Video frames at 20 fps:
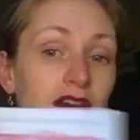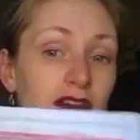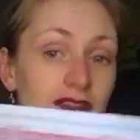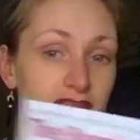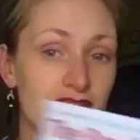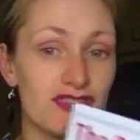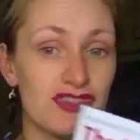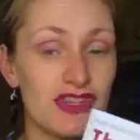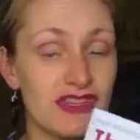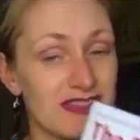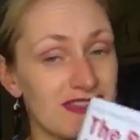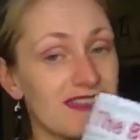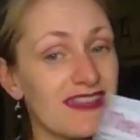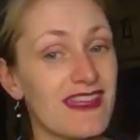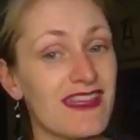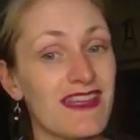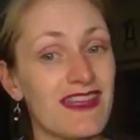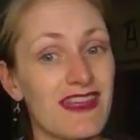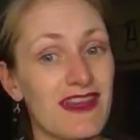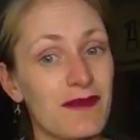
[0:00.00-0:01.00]
I suggest
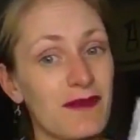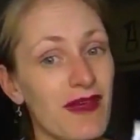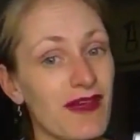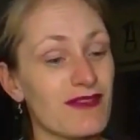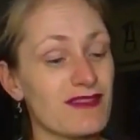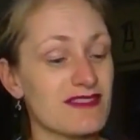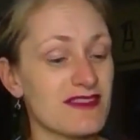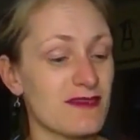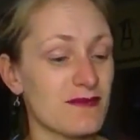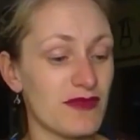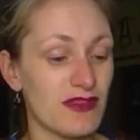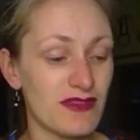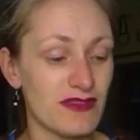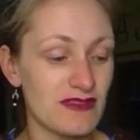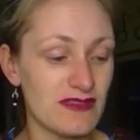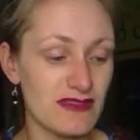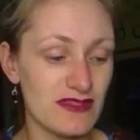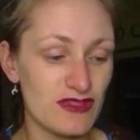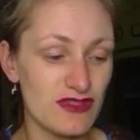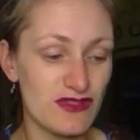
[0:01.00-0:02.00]
thinking about it,
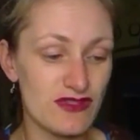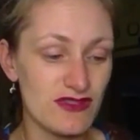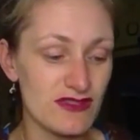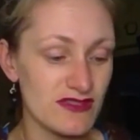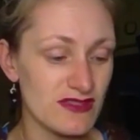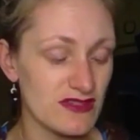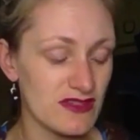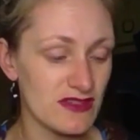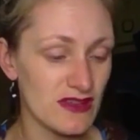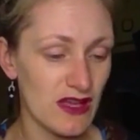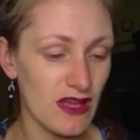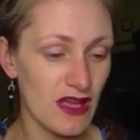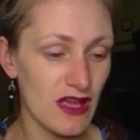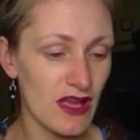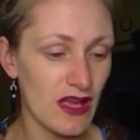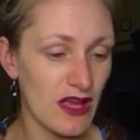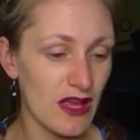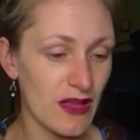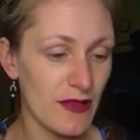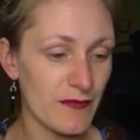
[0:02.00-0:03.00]
because it's just,
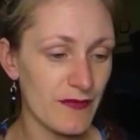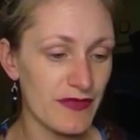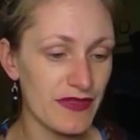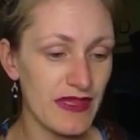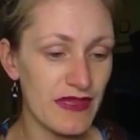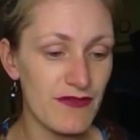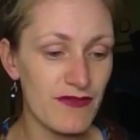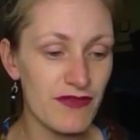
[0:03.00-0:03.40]
the